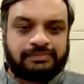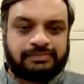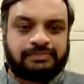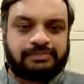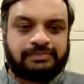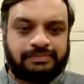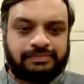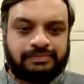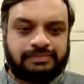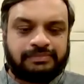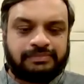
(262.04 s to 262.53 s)

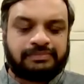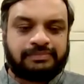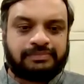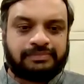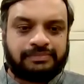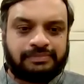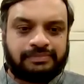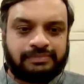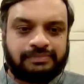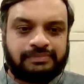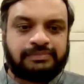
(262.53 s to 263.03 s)

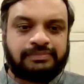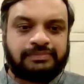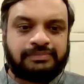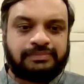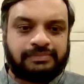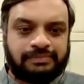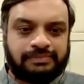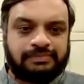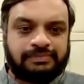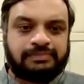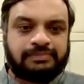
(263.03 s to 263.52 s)

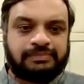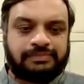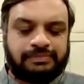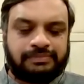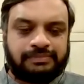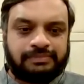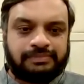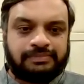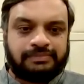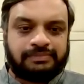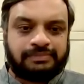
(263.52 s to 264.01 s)

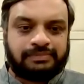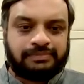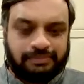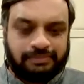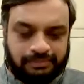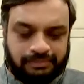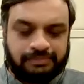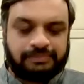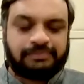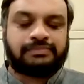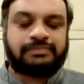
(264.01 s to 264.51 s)

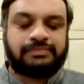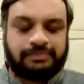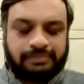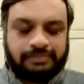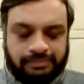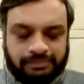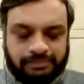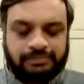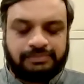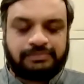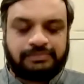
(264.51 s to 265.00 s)

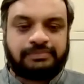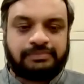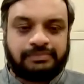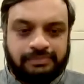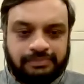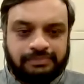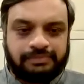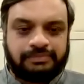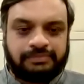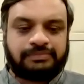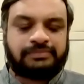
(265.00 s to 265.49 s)

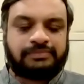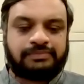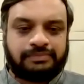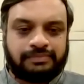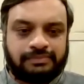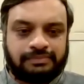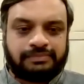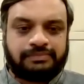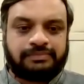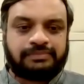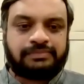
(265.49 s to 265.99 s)

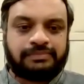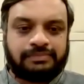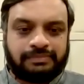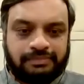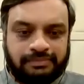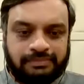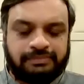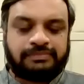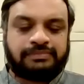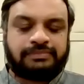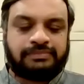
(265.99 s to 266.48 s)

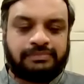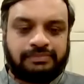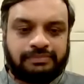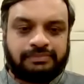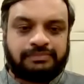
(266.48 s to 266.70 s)
(not speaking)